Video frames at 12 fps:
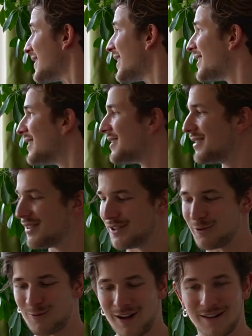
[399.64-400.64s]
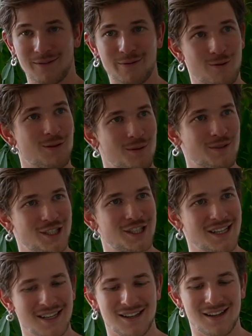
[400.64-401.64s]
sudden you run it through the
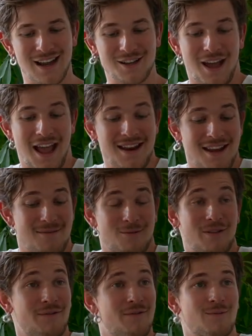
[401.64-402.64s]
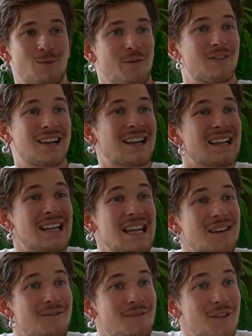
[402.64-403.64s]
machine and you end up with, with
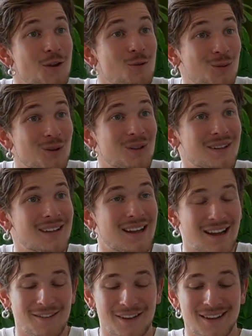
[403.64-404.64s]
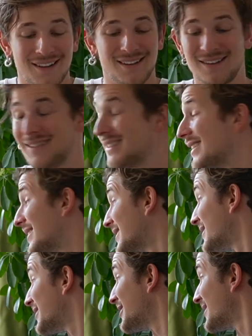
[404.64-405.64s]
clean fuel. I mean,
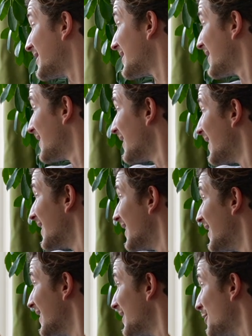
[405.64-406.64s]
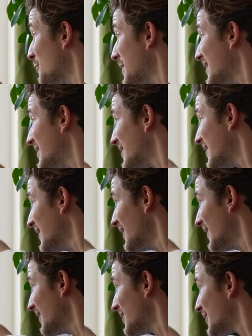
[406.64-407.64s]
this is just, to me,
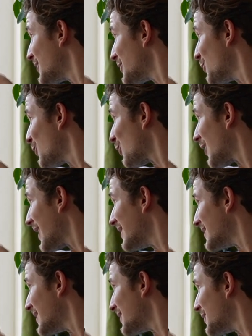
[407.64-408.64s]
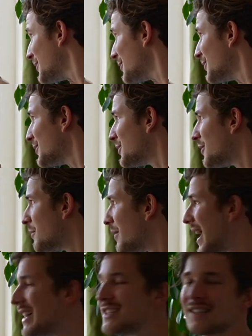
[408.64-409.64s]
still so crazy to, to
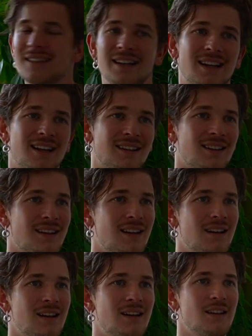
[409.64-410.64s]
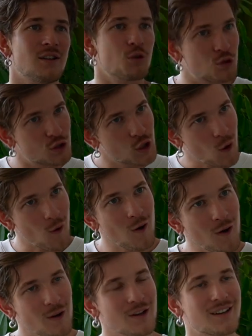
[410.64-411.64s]
imagine that you
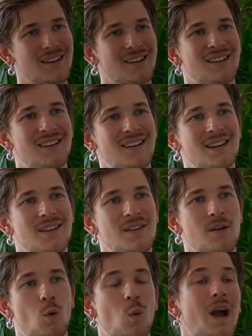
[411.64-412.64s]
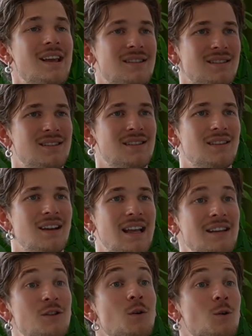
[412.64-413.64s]
turn waste
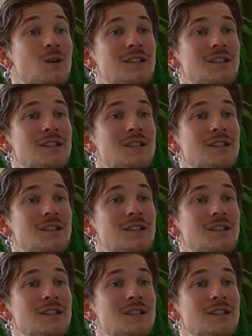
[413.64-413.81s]
into a